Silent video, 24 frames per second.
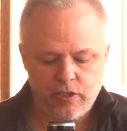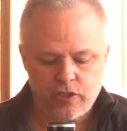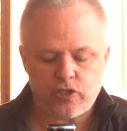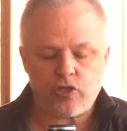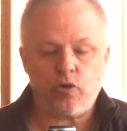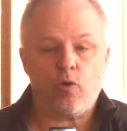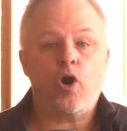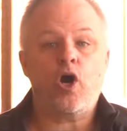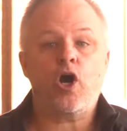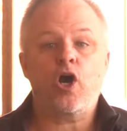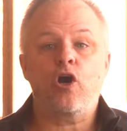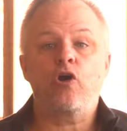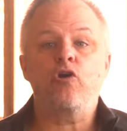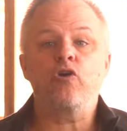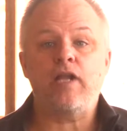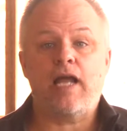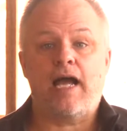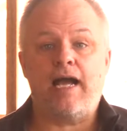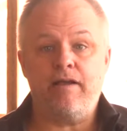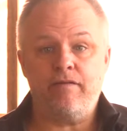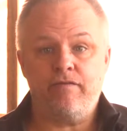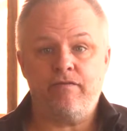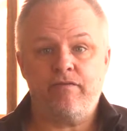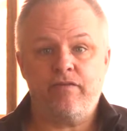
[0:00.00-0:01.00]
So her
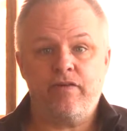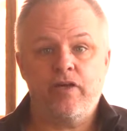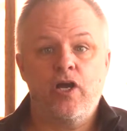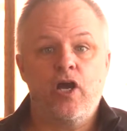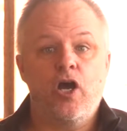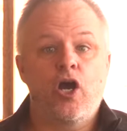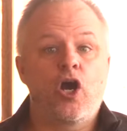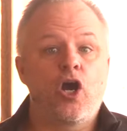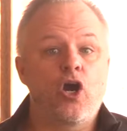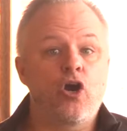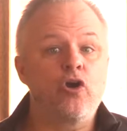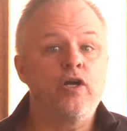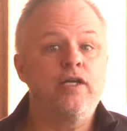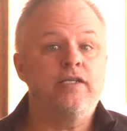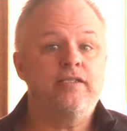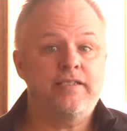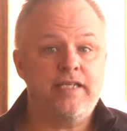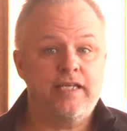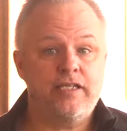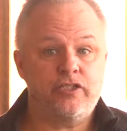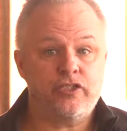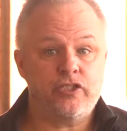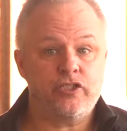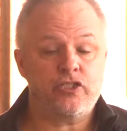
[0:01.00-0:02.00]
life, her
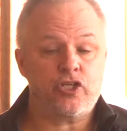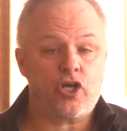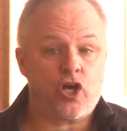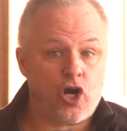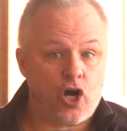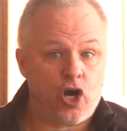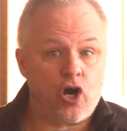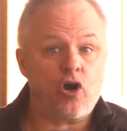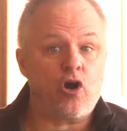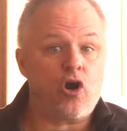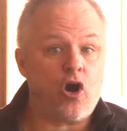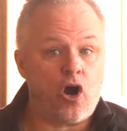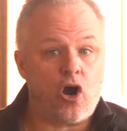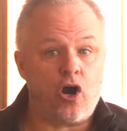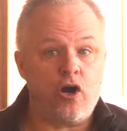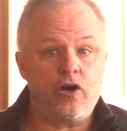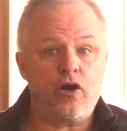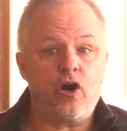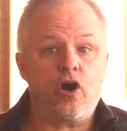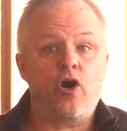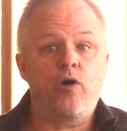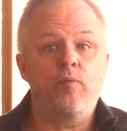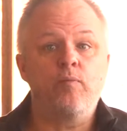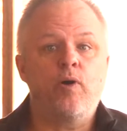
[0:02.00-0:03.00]
intentions, her heart,
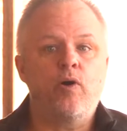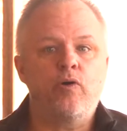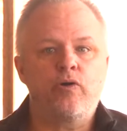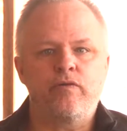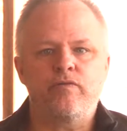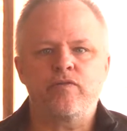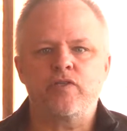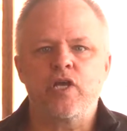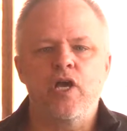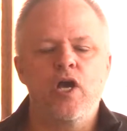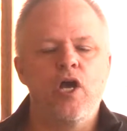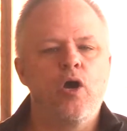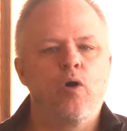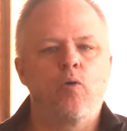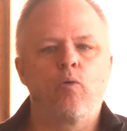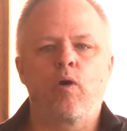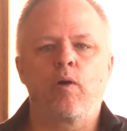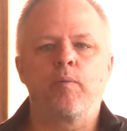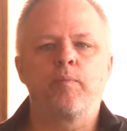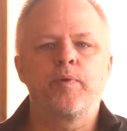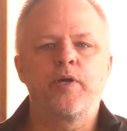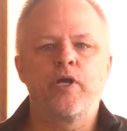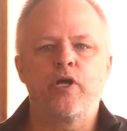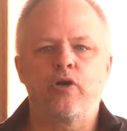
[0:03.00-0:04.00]
her motives
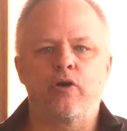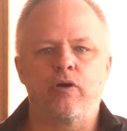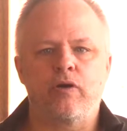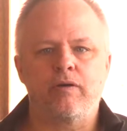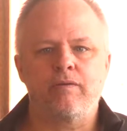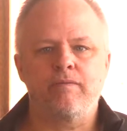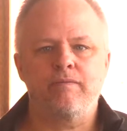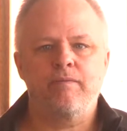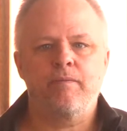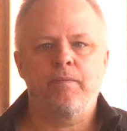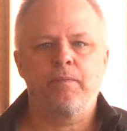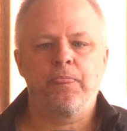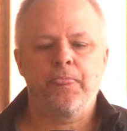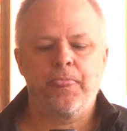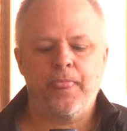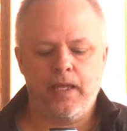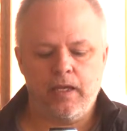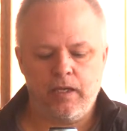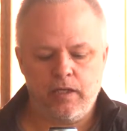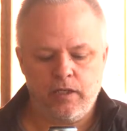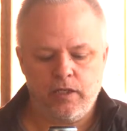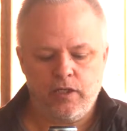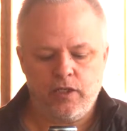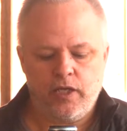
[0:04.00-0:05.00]
were pure.
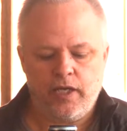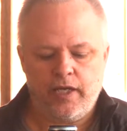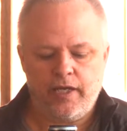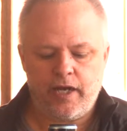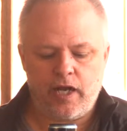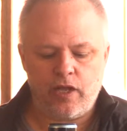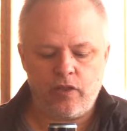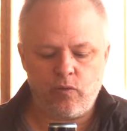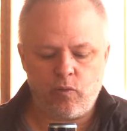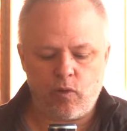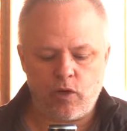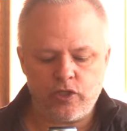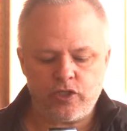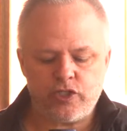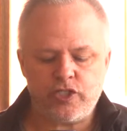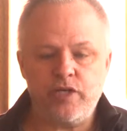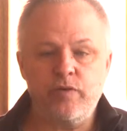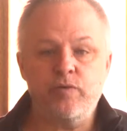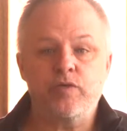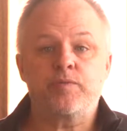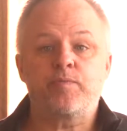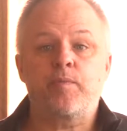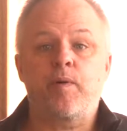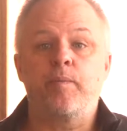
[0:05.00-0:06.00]
In other words,
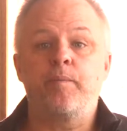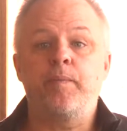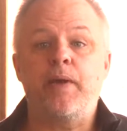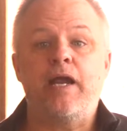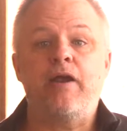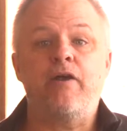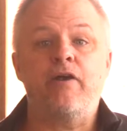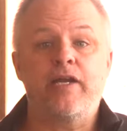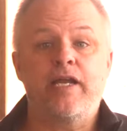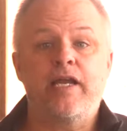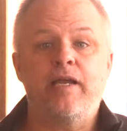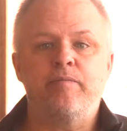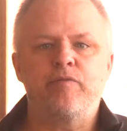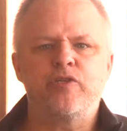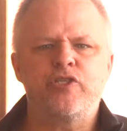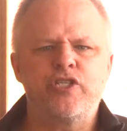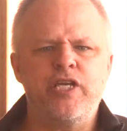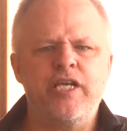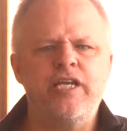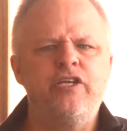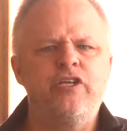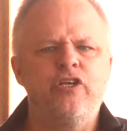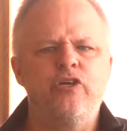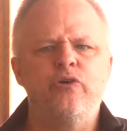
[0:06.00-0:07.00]
she was preparing him.
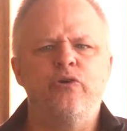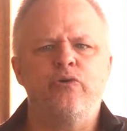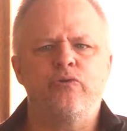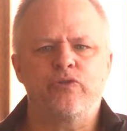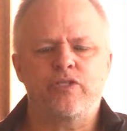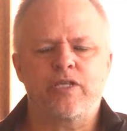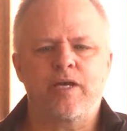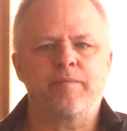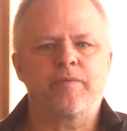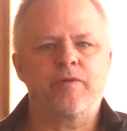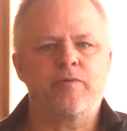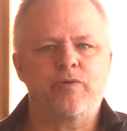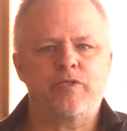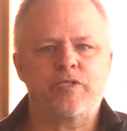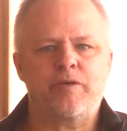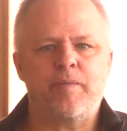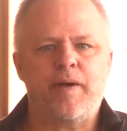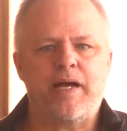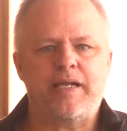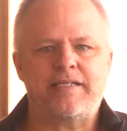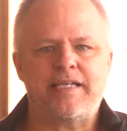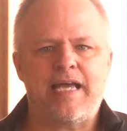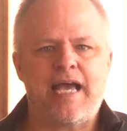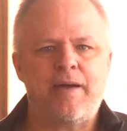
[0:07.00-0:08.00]
She knew something was
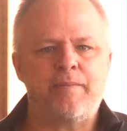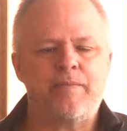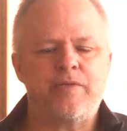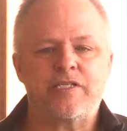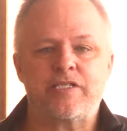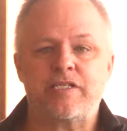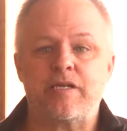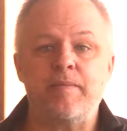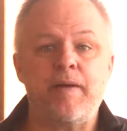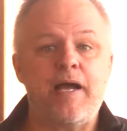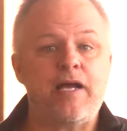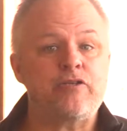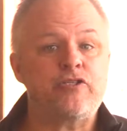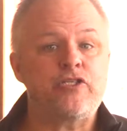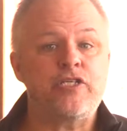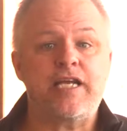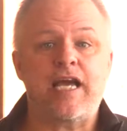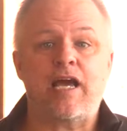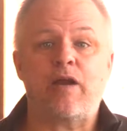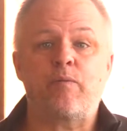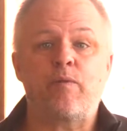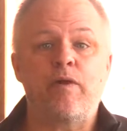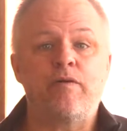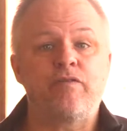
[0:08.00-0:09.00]
about to happen. Somehow she
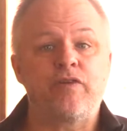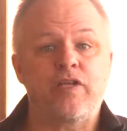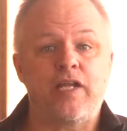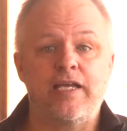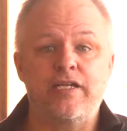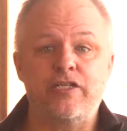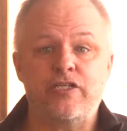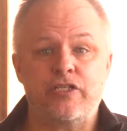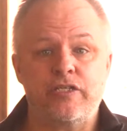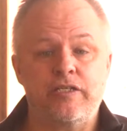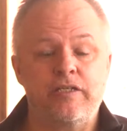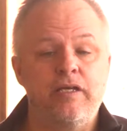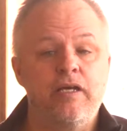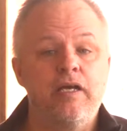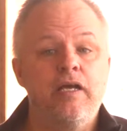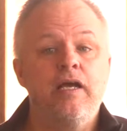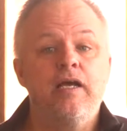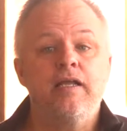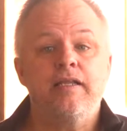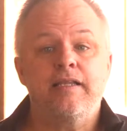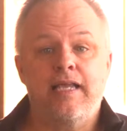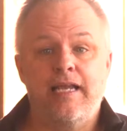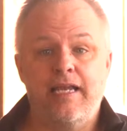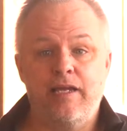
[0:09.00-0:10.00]
got a revelation
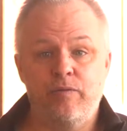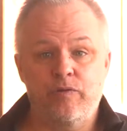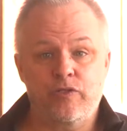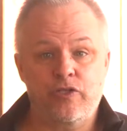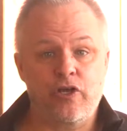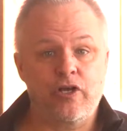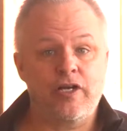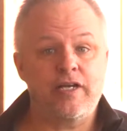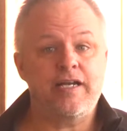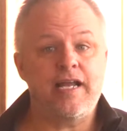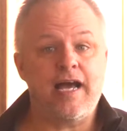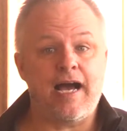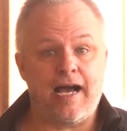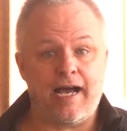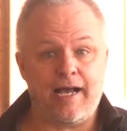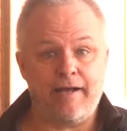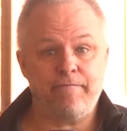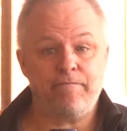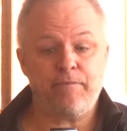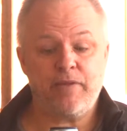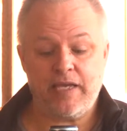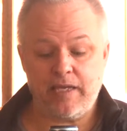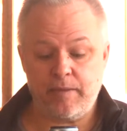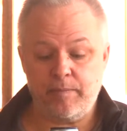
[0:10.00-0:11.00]
that he was going to
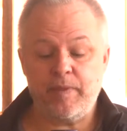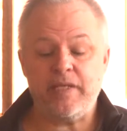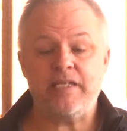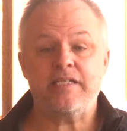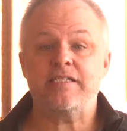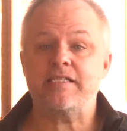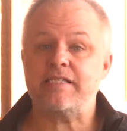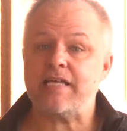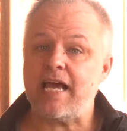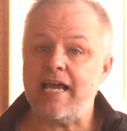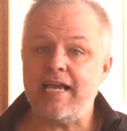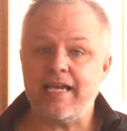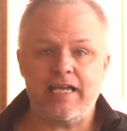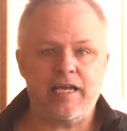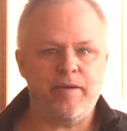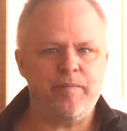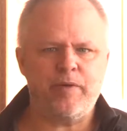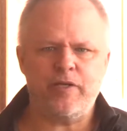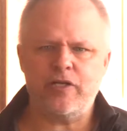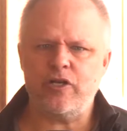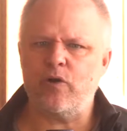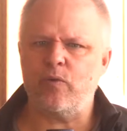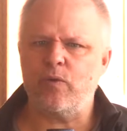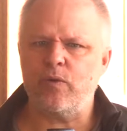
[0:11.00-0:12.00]
die. He had been saying it,
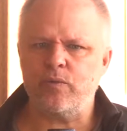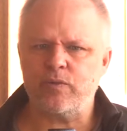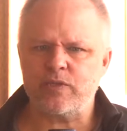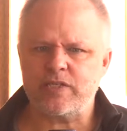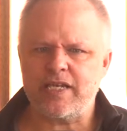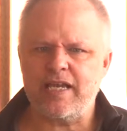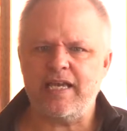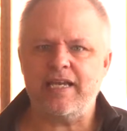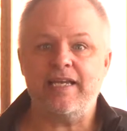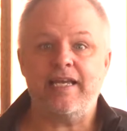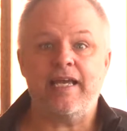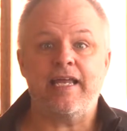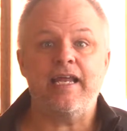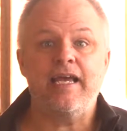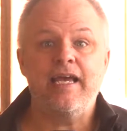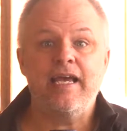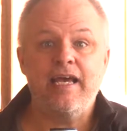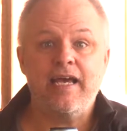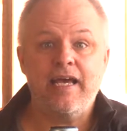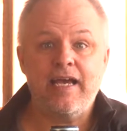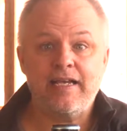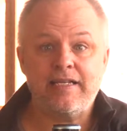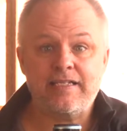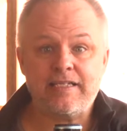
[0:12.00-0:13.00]
but no one was getting it
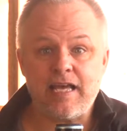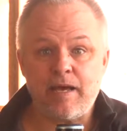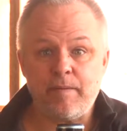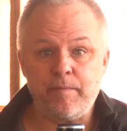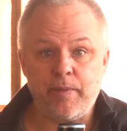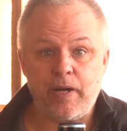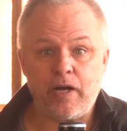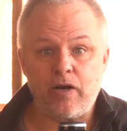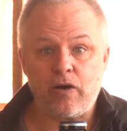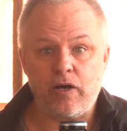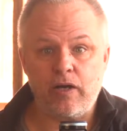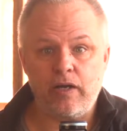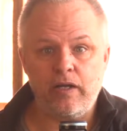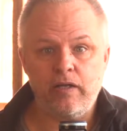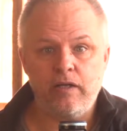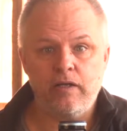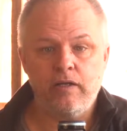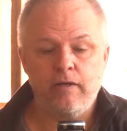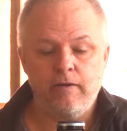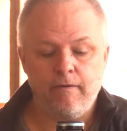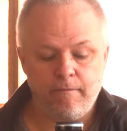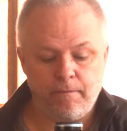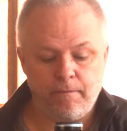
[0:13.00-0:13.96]
except Mary.